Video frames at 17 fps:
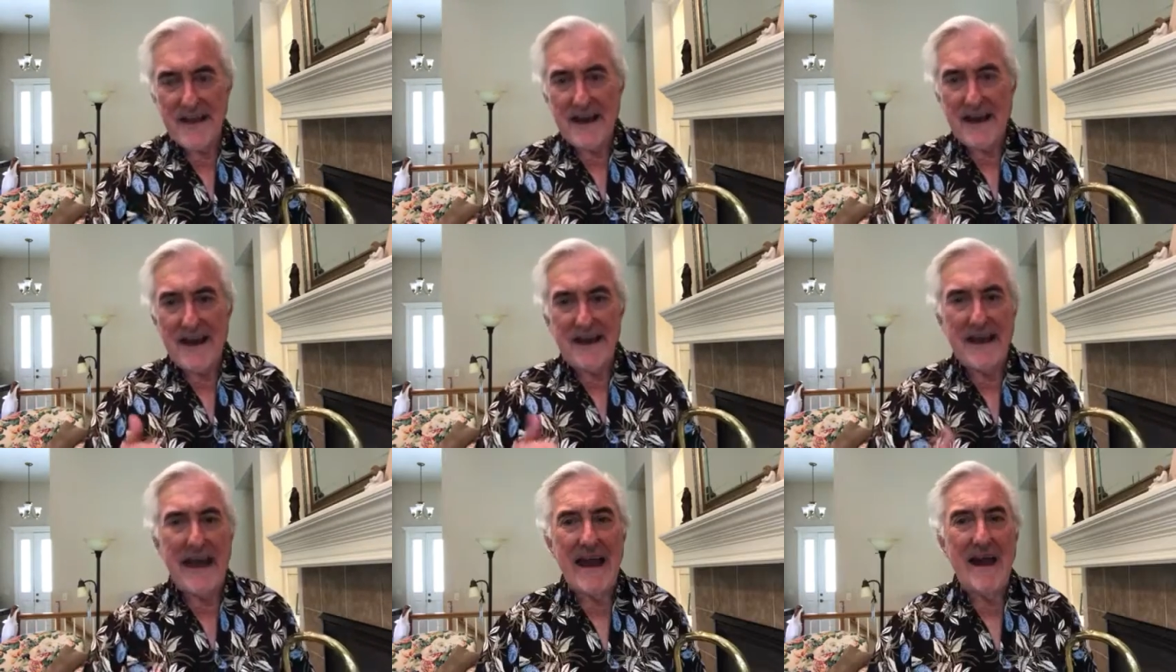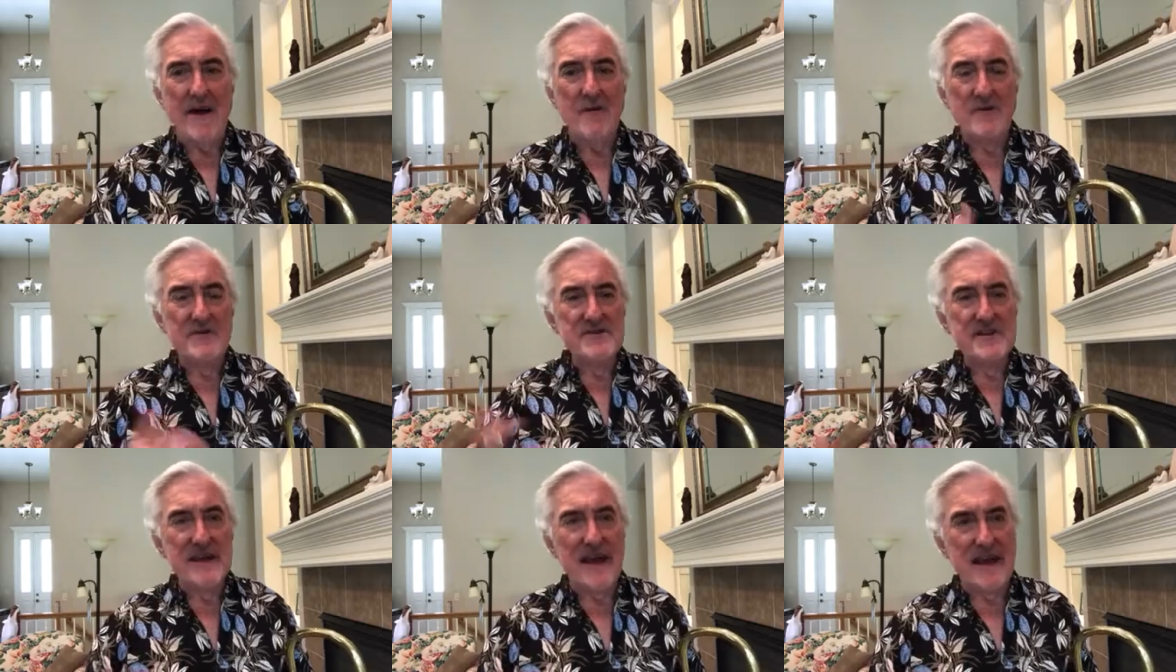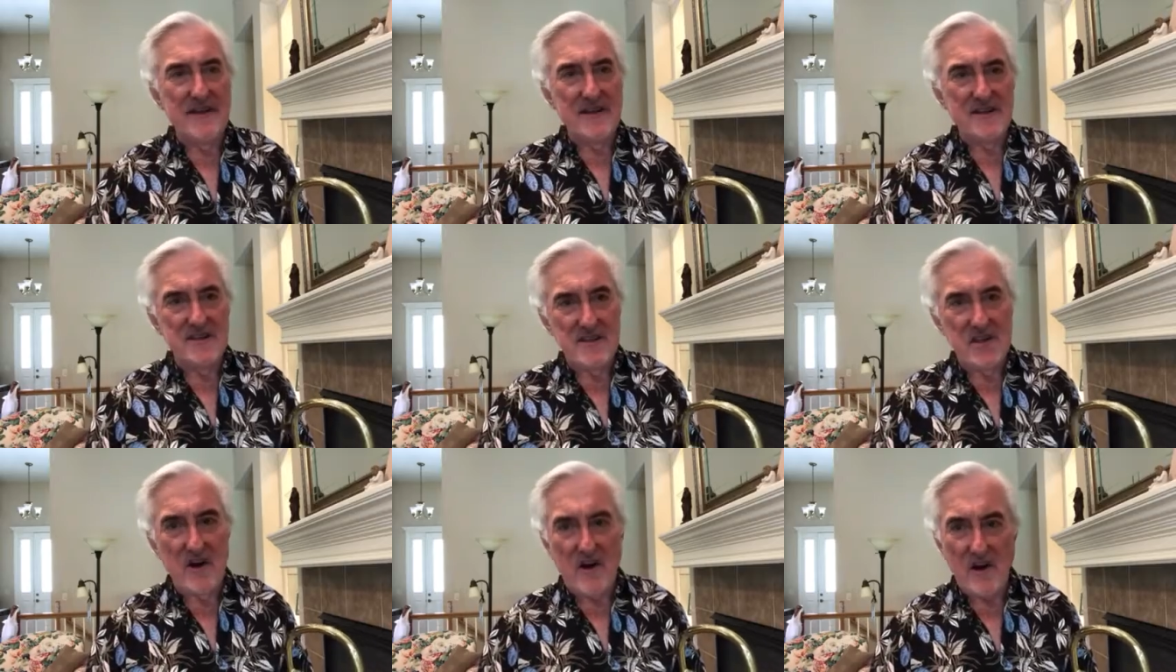Now
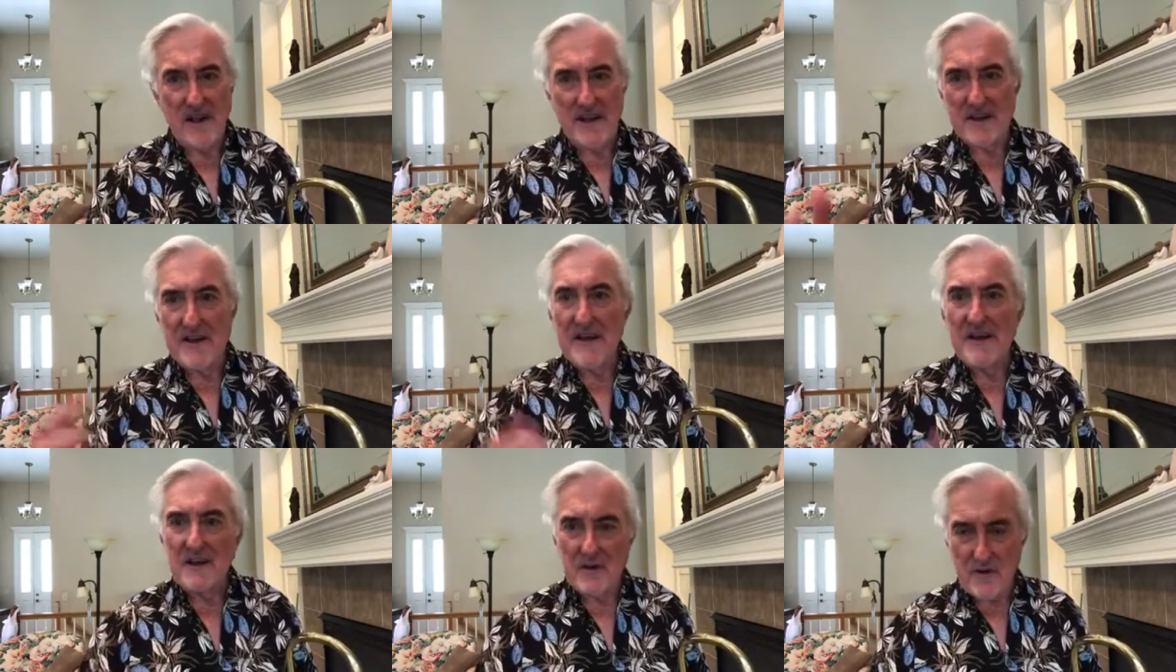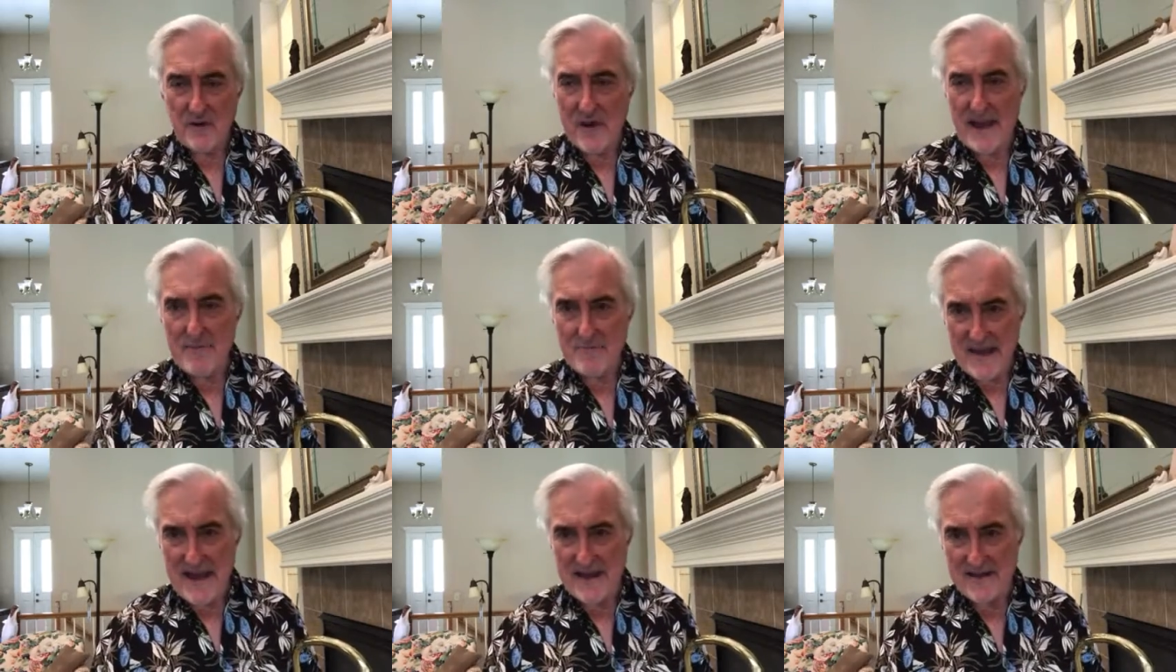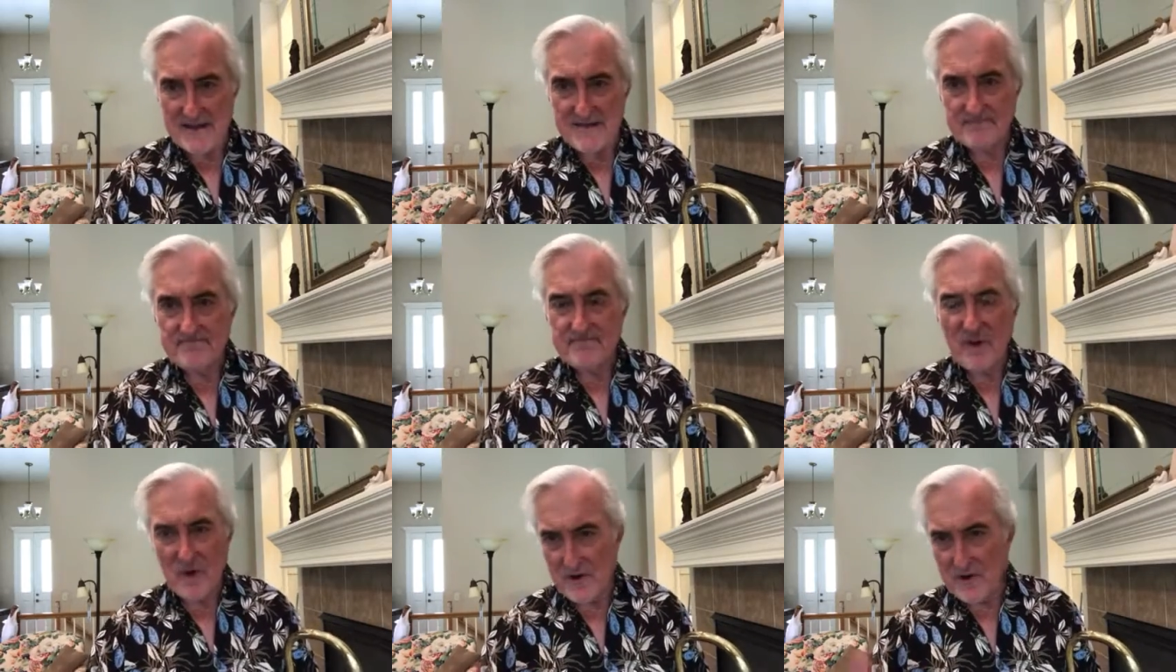scientists call it gray matter
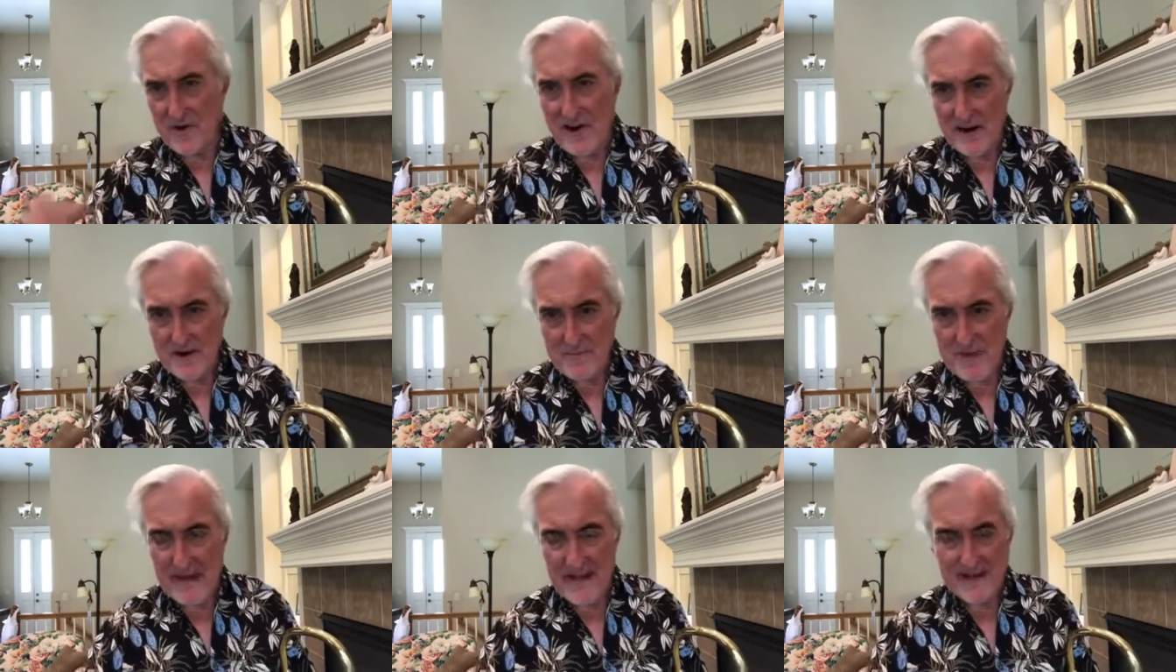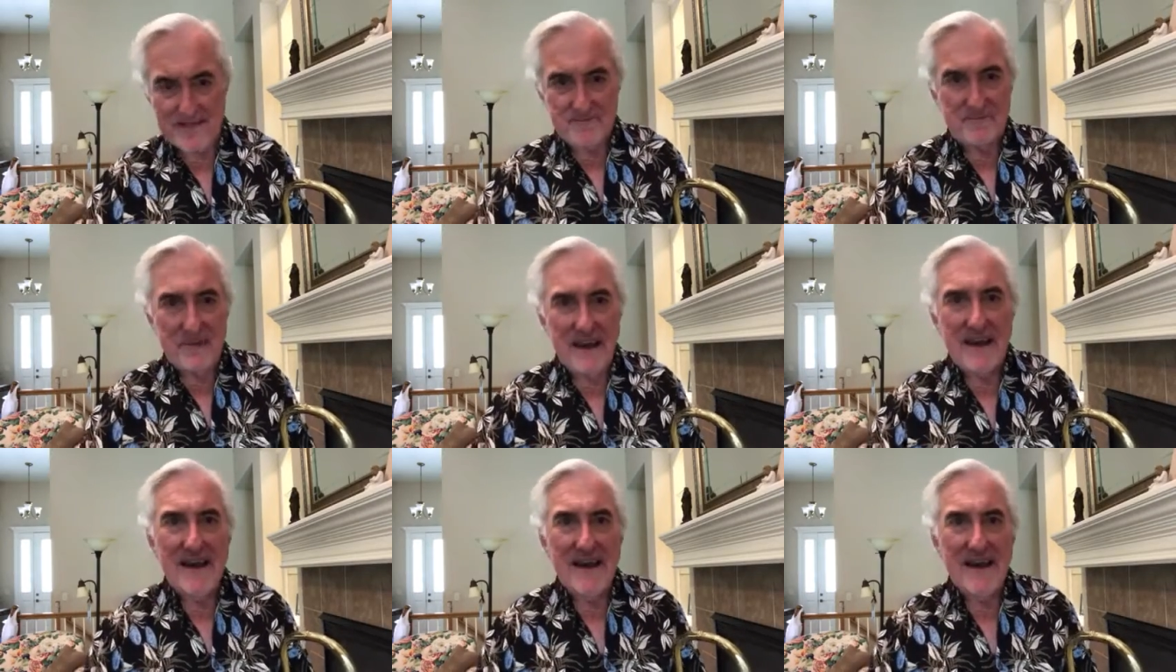or dark matter.